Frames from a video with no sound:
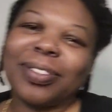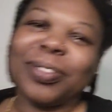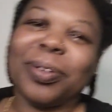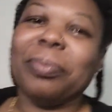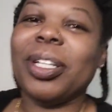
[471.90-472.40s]
was
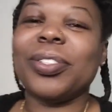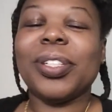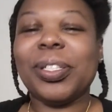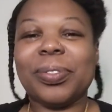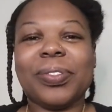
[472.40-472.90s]
doing, make sure
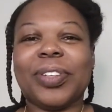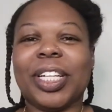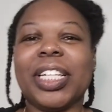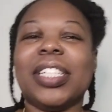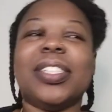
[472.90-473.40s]
he was
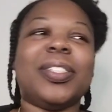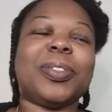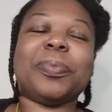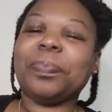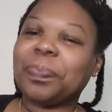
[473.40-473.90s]
fed,
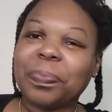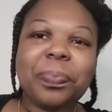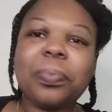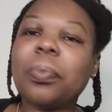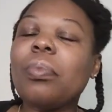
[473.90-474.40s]
because
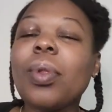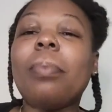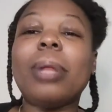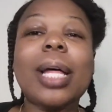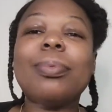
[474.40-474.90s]

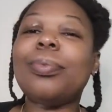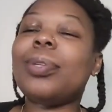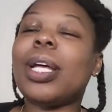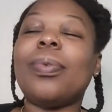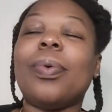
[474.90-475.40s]
black
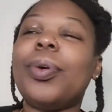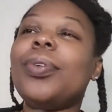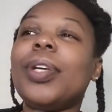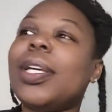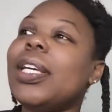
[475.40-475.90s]
people, like, when we
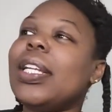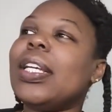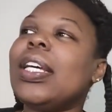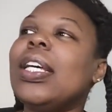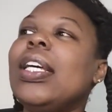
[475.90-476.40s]
don't eat,
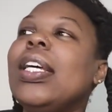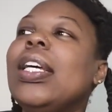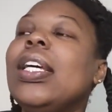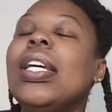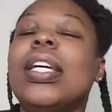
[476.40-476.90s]

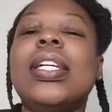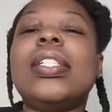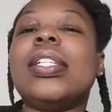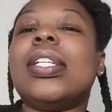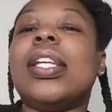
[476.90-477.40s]

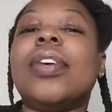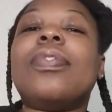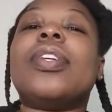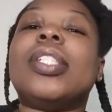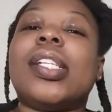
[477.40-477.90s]
it's a
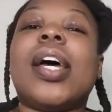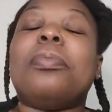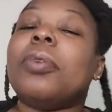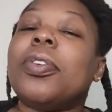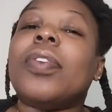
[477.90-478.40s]
different
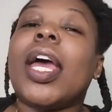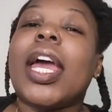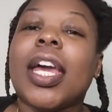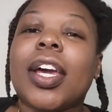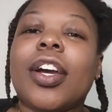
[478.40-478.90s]
type of
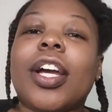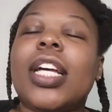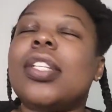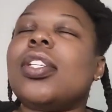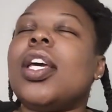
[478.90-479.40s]
anger.
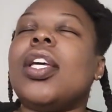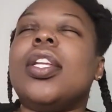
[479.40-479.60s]
It's a